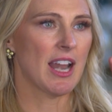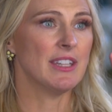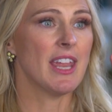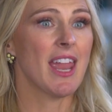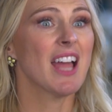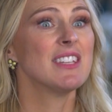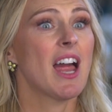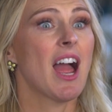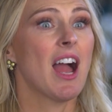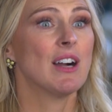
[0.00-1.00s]
and they had
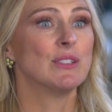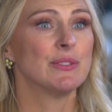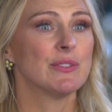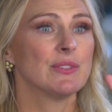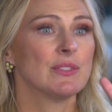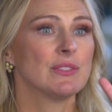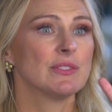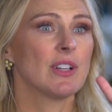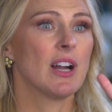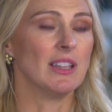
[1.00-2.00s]
to have
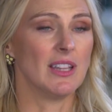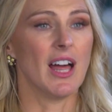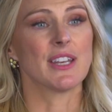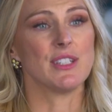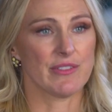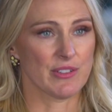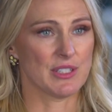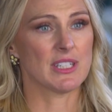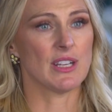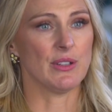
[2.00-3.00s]
a lot of
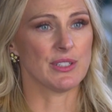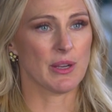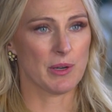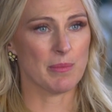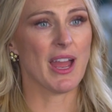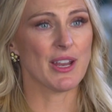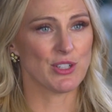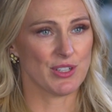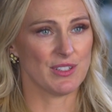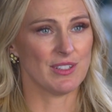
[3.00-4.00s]
different skills. I would
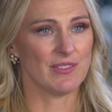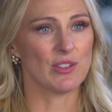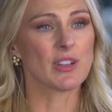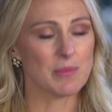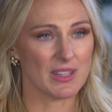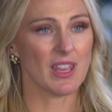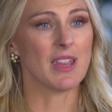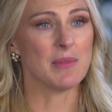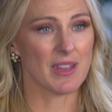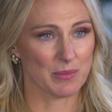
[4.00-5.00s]
imagine if you're going to be the
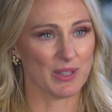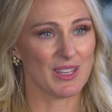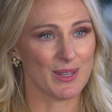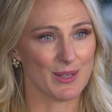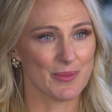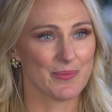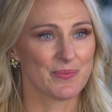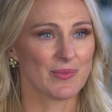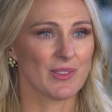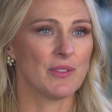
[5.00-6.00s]
ABM lead, you
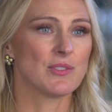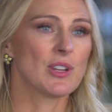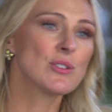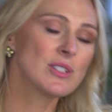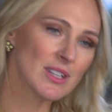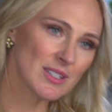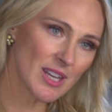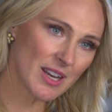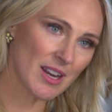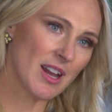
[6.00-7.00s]
have to understand
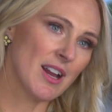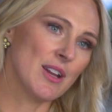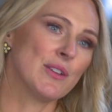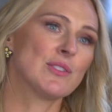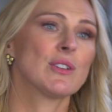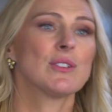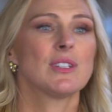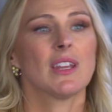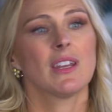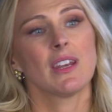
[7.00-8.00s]
data, you have to
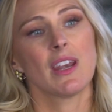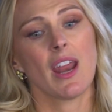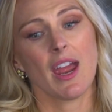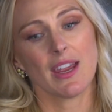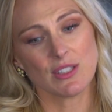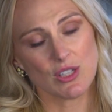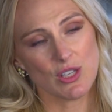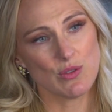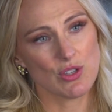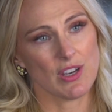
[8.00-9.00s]
understand
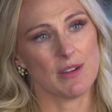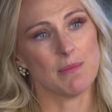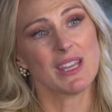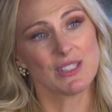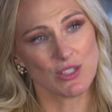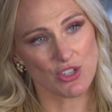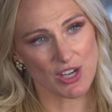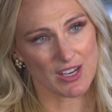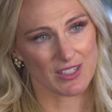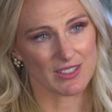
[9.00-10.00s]
execution,
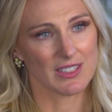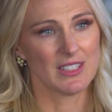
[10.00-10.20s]
messaging.